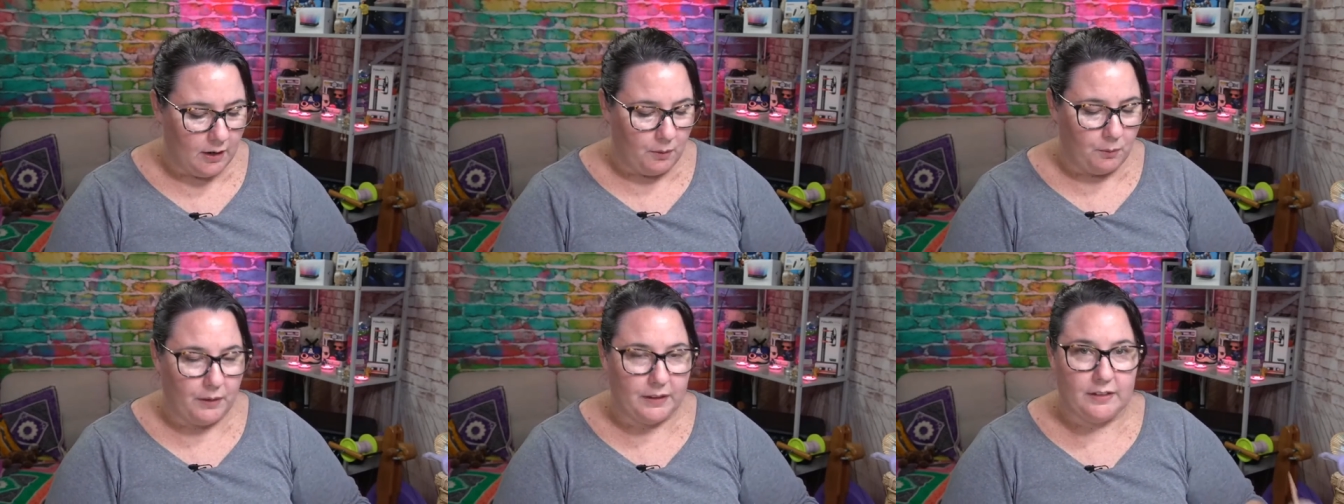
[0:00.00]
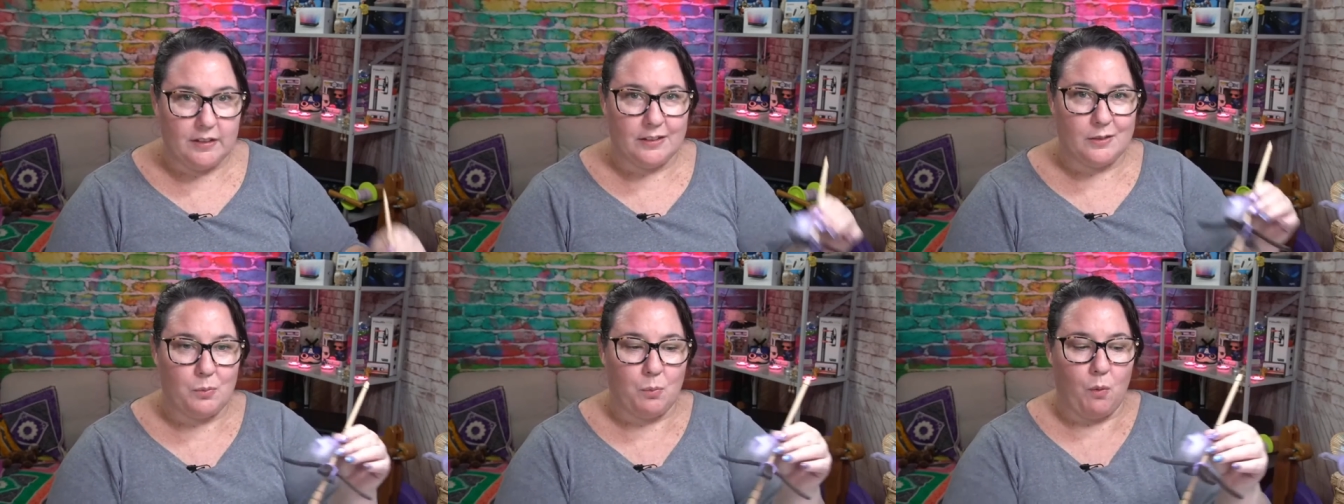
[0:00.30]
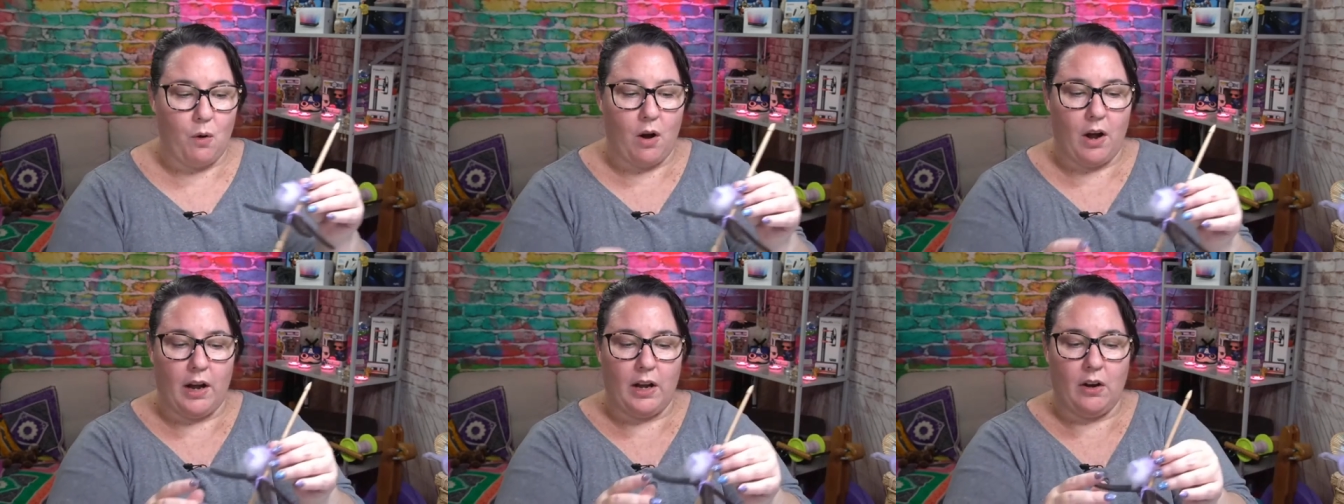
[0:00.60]
which is
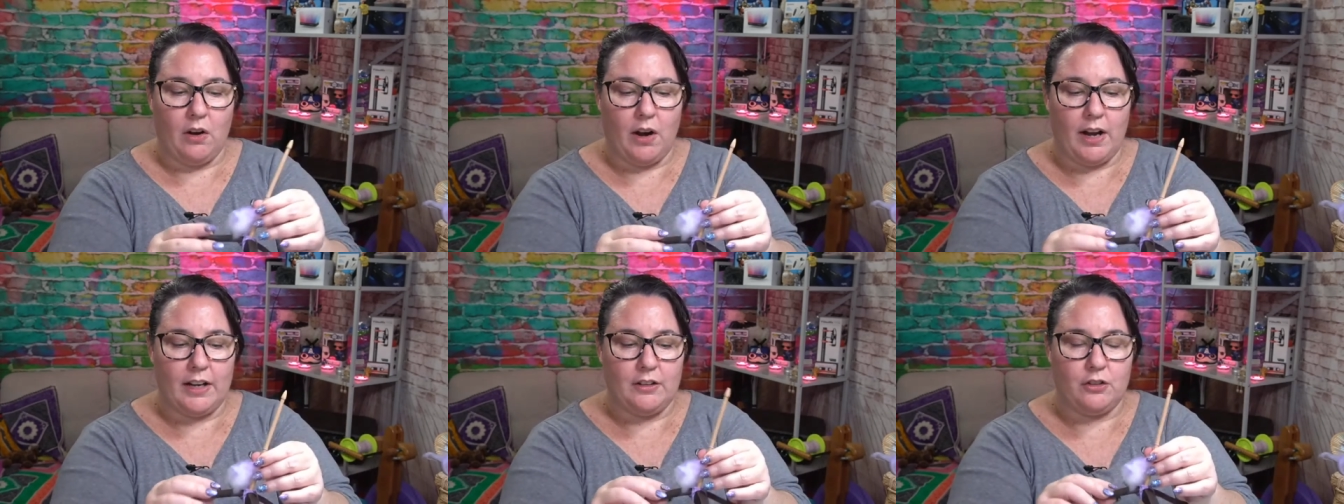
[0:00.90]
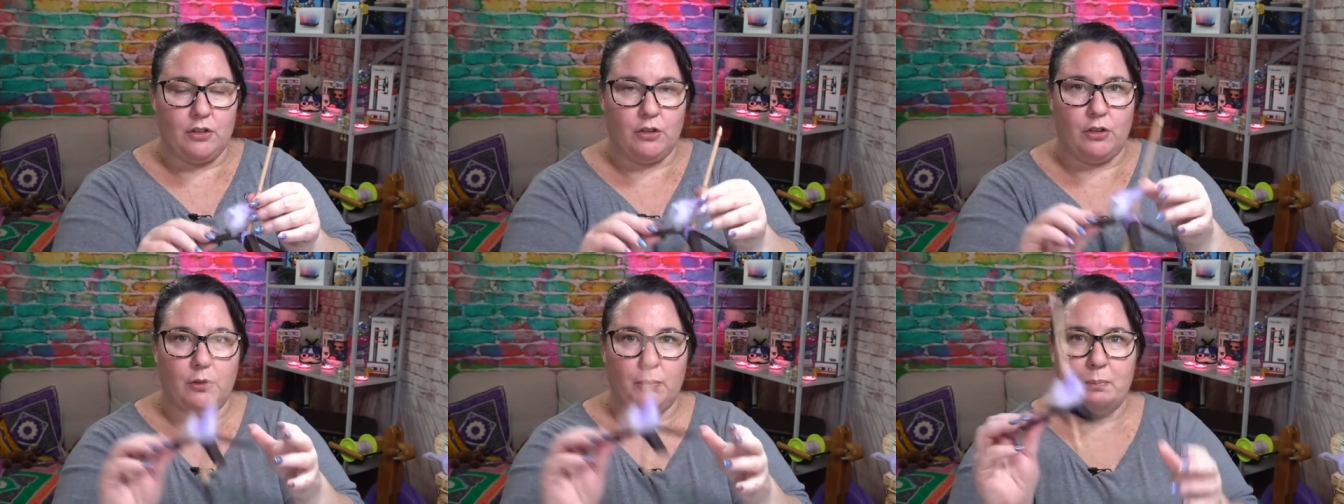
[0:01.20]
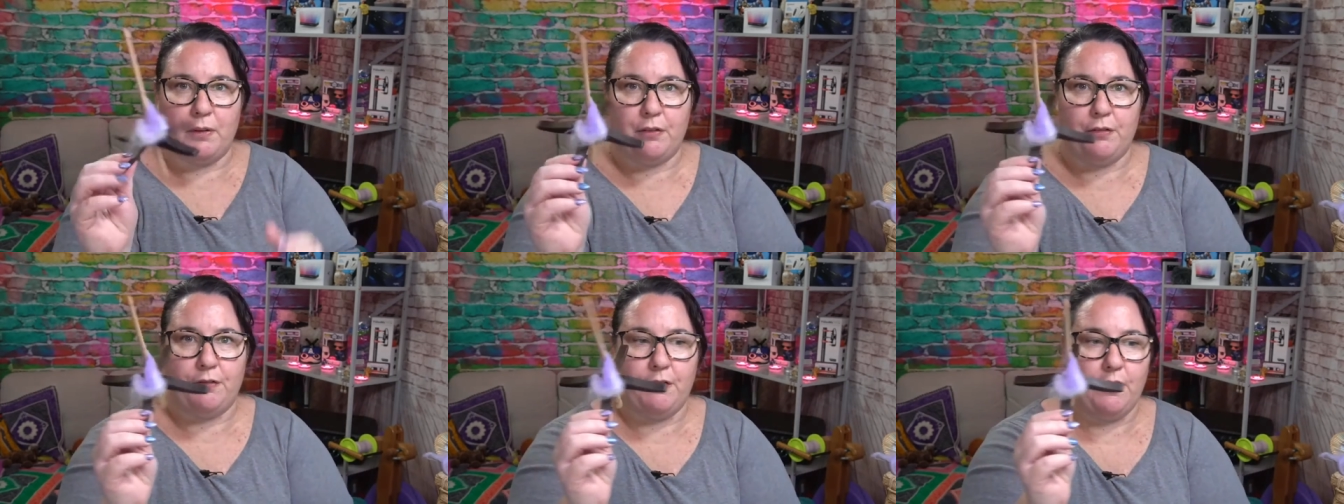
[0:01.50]
why I do
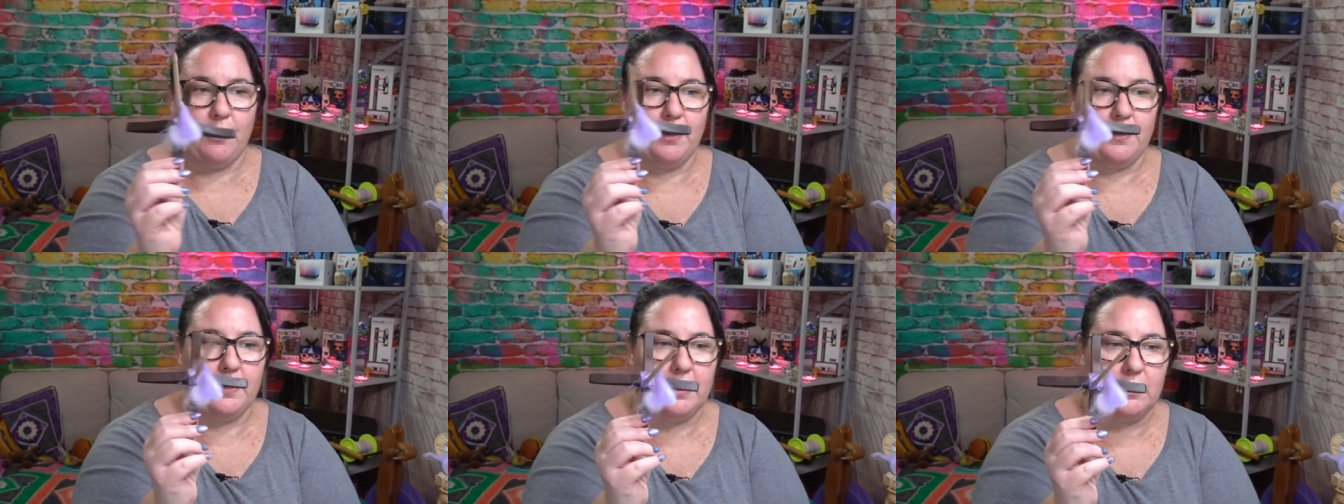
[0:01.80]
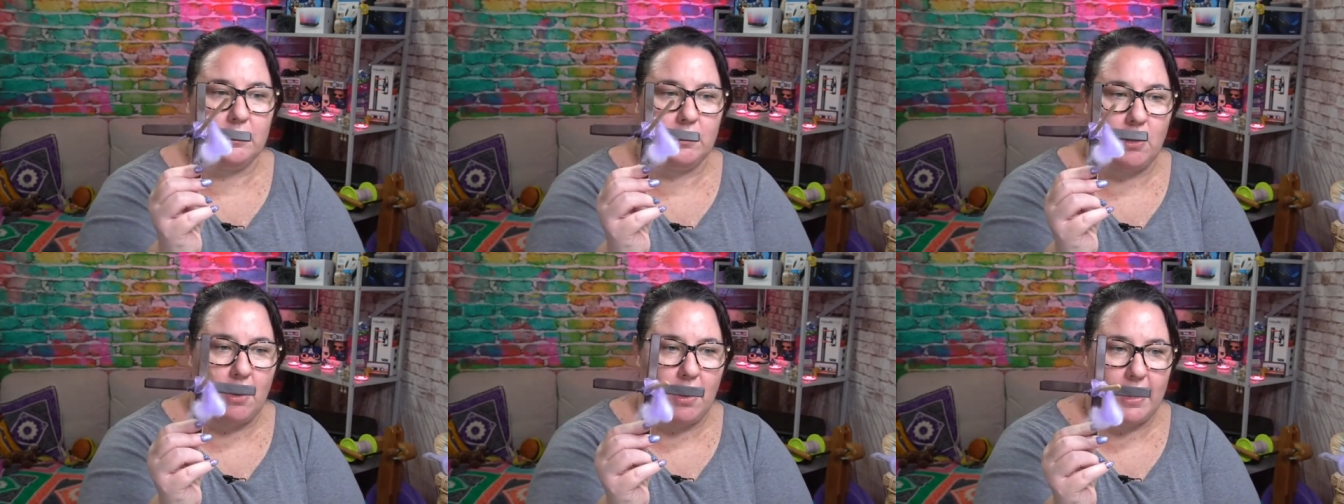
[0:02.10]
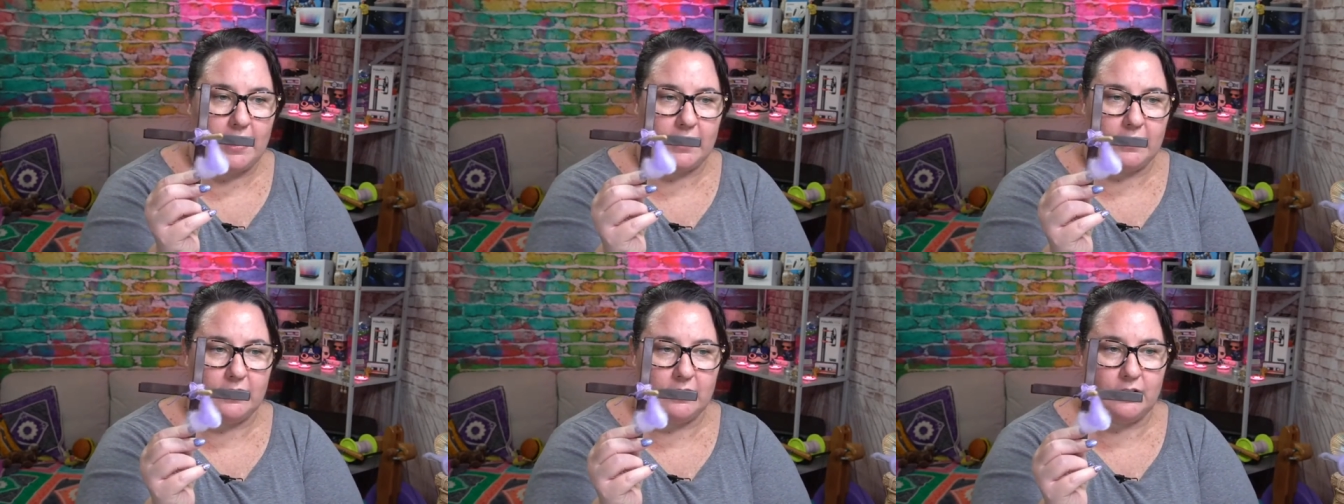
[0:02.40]
prefer the
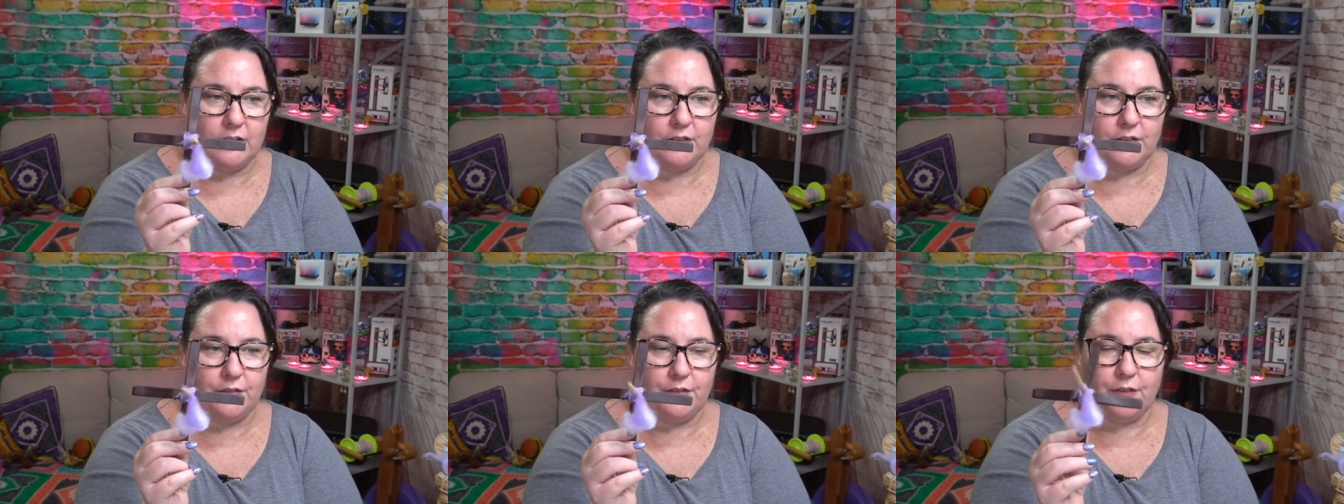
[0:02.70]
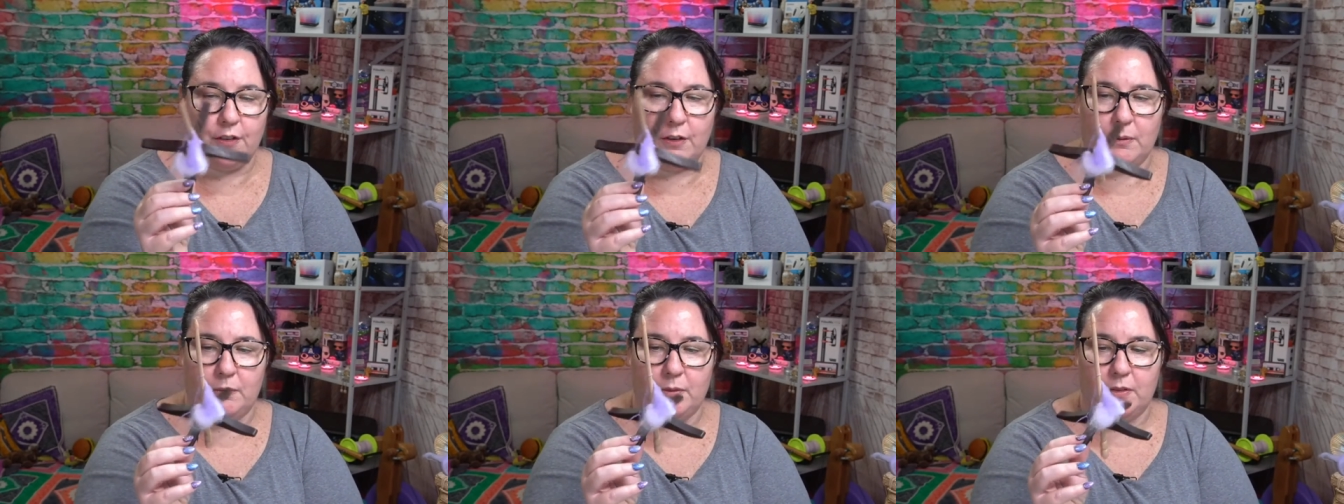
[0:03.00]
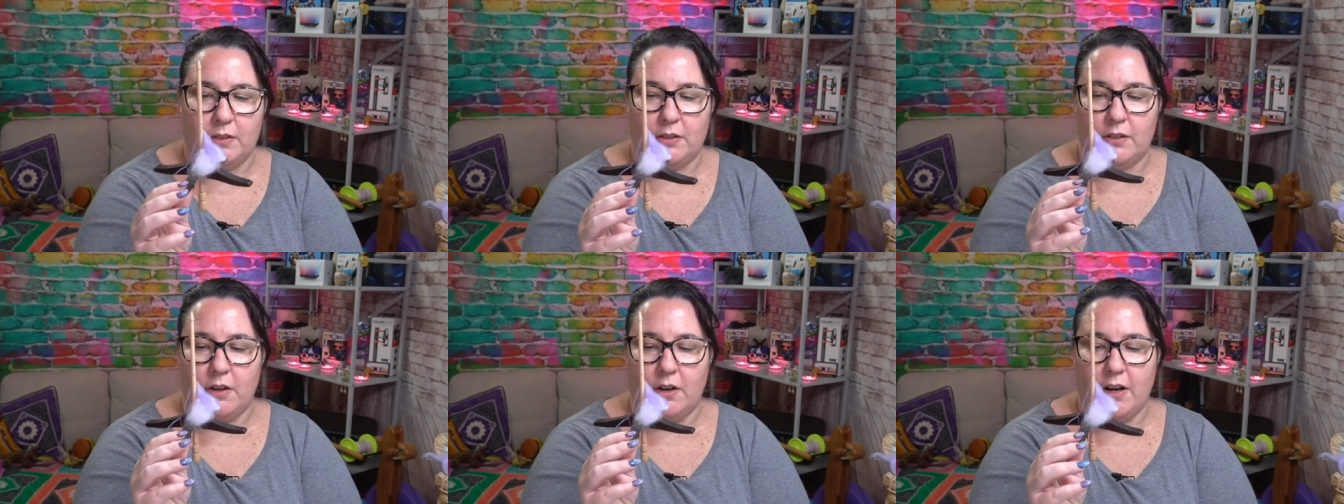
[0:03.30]
gliders from
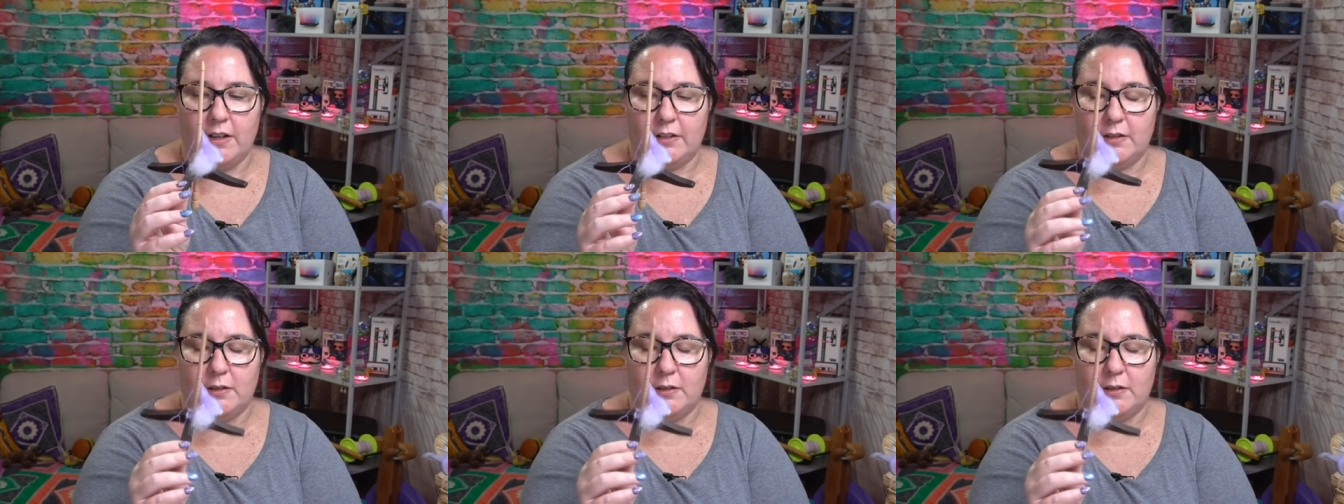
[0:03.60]
Snyder